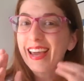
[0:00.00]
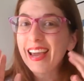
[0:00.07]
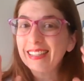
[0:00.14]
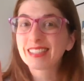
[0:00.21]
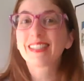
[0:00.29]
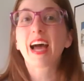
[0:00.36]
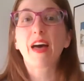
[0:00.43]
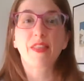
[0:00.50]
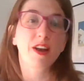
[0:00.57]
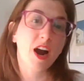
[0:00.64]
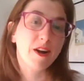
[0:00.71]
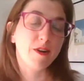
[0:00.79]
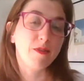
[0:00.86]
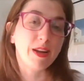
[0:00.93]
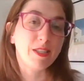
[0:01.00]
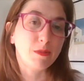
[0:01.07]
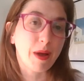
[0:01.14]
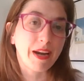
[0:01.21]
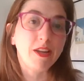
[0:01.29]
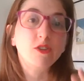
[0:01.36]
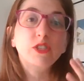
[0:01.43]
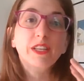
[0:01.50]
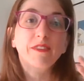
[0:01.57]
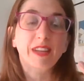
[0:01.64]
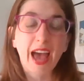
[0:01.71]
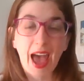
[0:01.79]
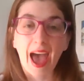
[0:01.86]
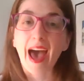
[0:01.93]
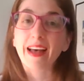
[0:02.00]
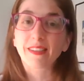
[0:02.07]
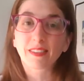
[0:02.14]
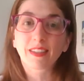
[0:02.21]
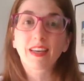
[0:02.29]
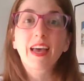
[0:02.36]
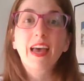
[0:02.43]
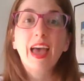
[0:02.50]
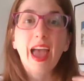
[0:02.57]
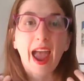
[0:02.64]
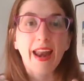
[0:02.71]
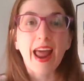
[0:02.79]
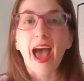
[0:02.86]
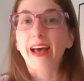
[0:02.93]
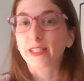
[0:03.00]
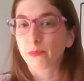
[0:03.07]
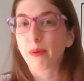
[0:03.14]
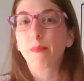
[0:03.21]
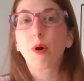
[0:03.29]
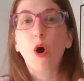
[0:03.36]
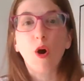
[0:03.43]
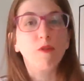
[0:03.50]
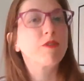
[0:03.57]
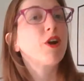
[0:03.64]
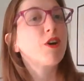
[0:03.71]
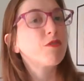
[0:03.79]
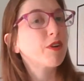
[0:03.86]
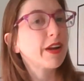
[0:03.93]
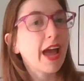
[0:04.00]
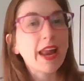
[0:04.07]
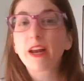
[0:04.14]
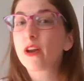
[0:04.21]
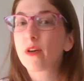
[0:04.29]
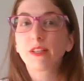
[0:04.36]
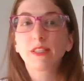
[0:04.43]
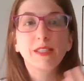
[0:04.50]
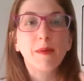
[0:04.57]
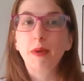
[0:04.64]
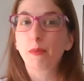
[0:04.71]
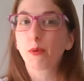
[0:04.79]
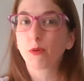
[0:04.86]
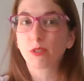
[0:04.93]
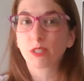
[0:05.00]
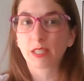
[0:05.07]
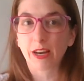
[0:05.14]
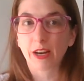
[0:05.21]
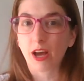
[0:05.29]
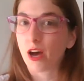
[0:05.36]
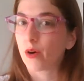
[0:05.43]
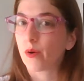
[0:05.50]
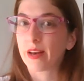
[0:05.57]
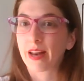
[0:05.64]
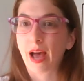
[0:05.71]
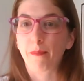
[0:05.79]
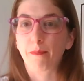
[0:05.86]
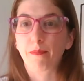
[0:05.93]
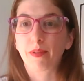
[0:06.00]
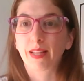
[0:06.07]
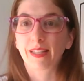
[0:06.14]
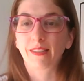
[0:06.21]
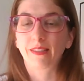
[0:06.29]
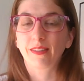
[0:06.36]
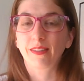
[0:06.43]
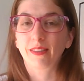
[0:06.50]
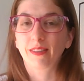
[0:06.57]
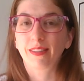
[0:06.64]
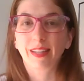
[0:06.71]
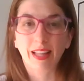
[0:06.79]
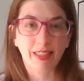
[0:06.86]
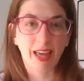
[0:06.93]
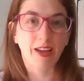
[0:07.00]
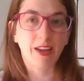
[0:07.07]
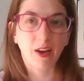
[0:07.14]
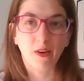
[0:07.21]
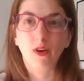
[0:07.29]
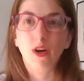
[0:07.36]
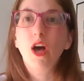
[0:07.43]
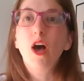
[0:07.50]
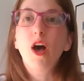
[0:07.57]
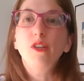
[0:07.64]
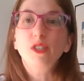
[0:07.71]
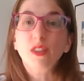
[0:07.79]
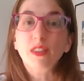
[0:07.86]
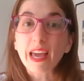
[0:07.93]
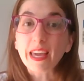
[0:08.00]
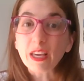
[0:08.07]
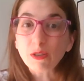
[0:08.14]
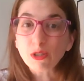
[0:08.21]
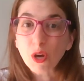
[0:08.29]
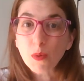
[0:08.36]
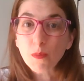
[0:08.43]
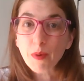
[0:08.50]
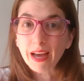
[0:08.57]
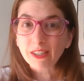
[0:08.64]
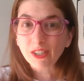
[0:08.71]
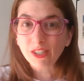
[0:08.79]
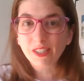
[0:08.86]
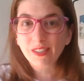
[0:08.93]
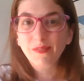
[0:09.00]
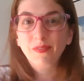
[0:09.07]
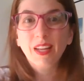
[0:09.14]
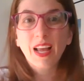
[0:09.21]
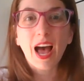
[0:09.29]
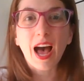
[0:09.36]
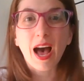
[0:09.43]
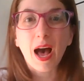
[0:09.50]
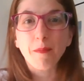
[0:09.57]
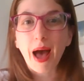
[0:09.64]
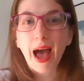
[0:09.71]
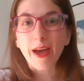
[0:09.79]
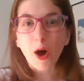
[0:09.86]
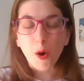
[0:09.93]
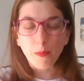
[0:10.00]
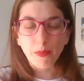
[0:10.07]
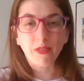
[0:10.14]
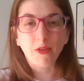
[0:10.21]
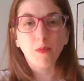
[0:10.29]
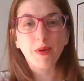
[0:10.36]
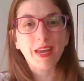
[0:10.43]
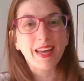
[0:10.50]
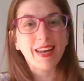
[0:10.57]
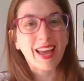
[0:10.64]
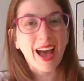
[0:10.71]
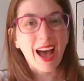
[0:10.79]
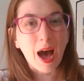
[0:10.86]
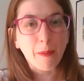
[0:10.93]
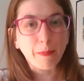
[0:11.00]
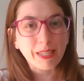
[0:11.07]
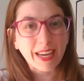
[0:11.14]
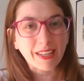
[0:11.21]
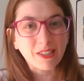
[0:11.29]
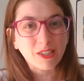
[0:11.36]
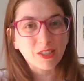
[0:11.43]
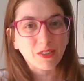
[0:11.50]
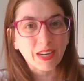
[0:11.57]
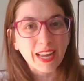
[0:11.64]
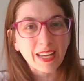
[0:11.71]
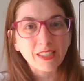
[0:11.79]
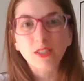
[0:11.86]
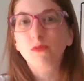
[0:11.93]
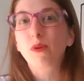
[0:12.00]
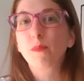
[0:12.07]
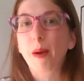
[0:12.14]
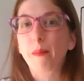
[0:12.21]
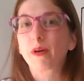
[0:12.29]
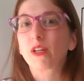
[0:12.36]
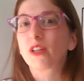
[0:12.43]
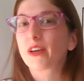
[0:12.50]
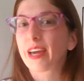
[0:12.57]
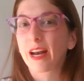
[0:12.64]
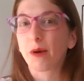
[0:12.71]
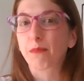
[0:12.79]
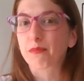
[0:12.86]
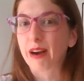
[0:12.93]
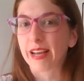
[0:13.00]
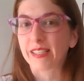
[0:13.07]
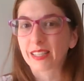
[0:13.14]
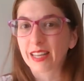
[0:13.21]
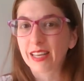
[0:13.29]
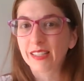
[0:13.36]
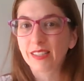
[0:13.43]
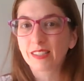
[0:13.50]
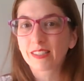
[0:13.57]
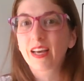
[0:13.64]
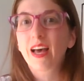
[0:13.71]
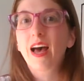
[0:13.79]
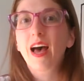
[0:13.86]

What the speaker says: It's not that hard to raise money. You just have to ask and ask people over and over again and know that some people will say no and not let that go. So thank you so much. I hope that there'll be an uptake in screenings. Remember to look at our price list.